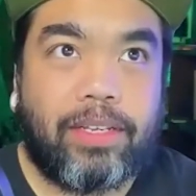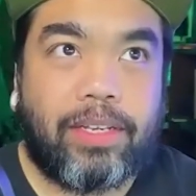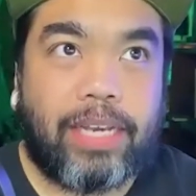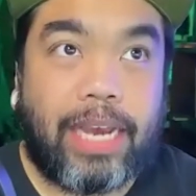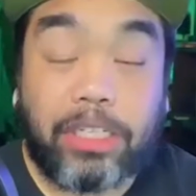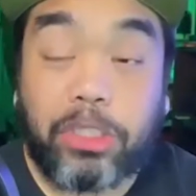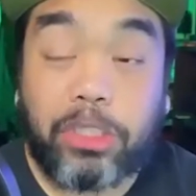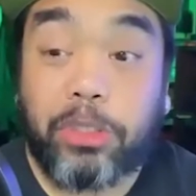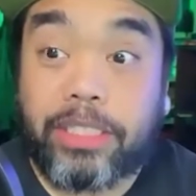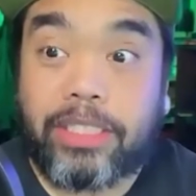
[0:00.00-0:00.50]

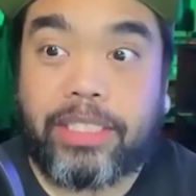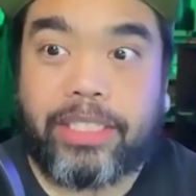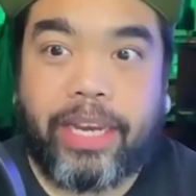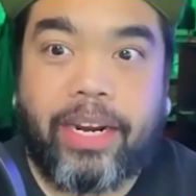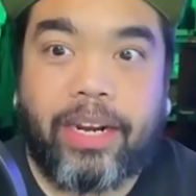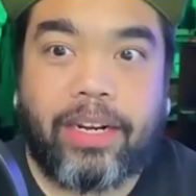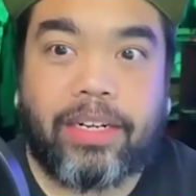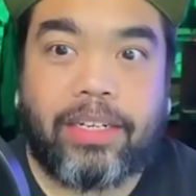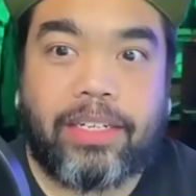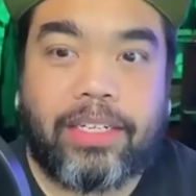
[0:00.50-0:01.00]
actually
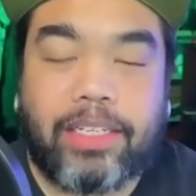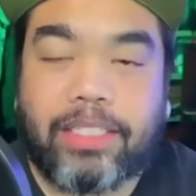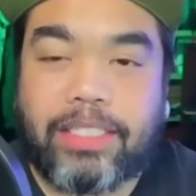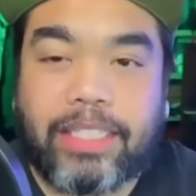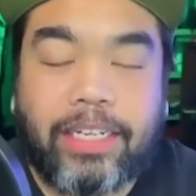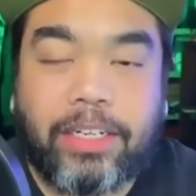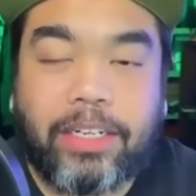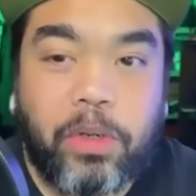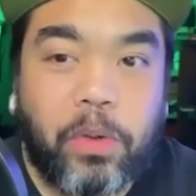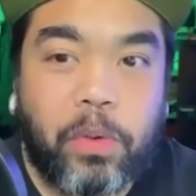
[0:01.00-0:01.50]
scared because I
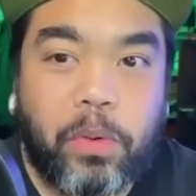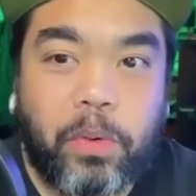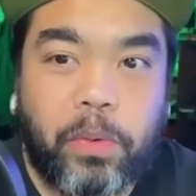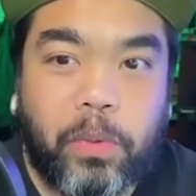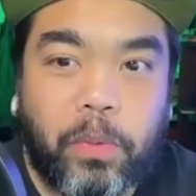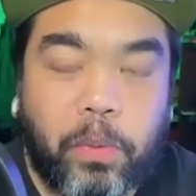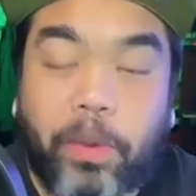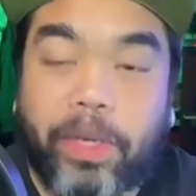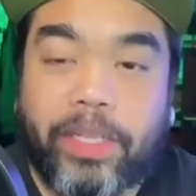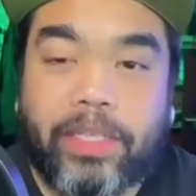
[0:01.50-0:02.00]
didn't know
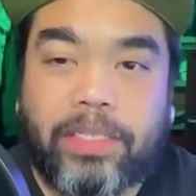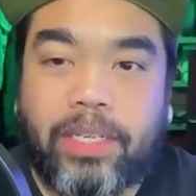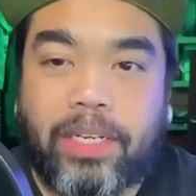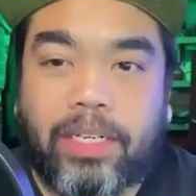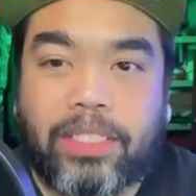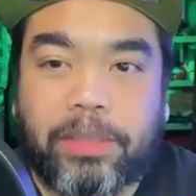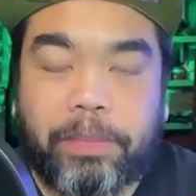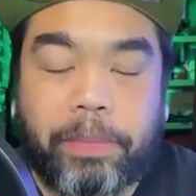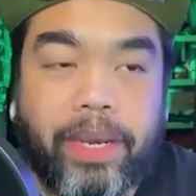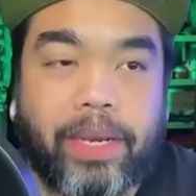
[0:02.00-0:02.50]
what to
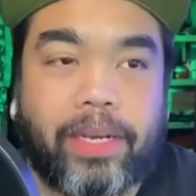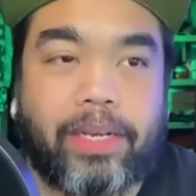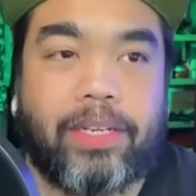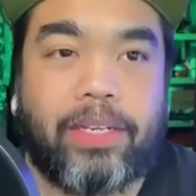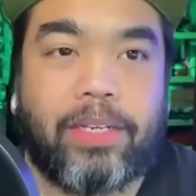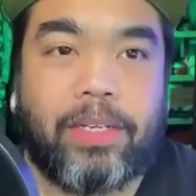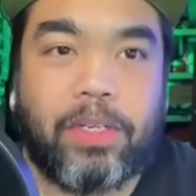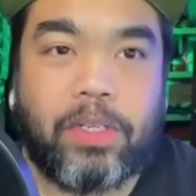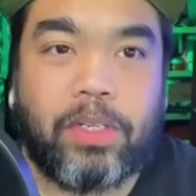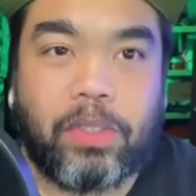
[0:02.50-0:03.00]
expect.
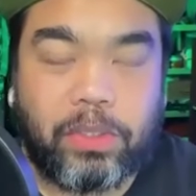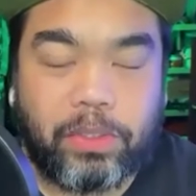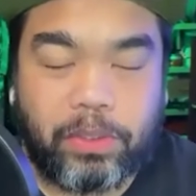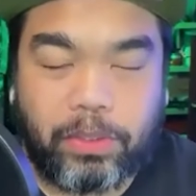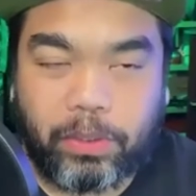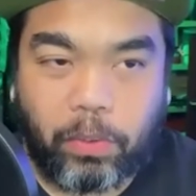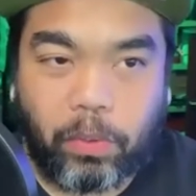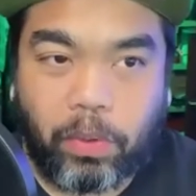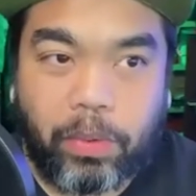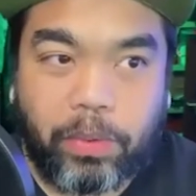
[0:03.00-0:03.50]

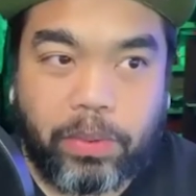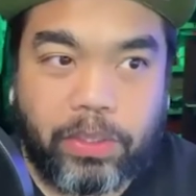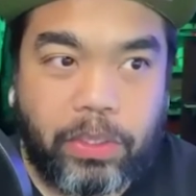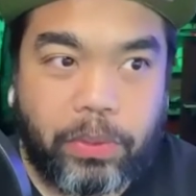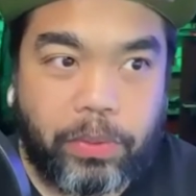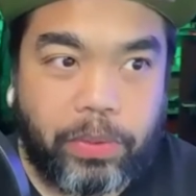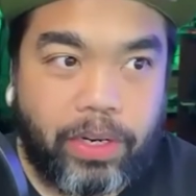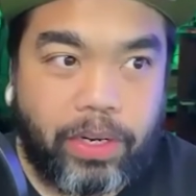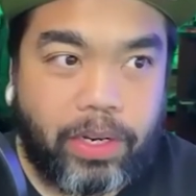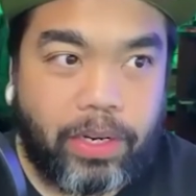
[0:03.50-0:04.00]
What was
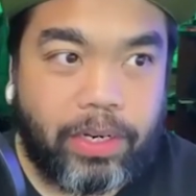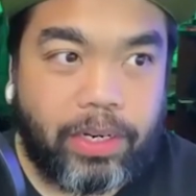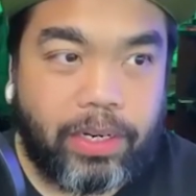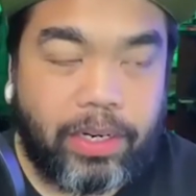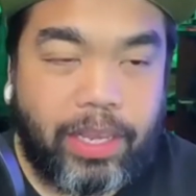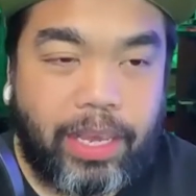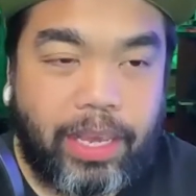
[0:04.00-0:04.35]
going on?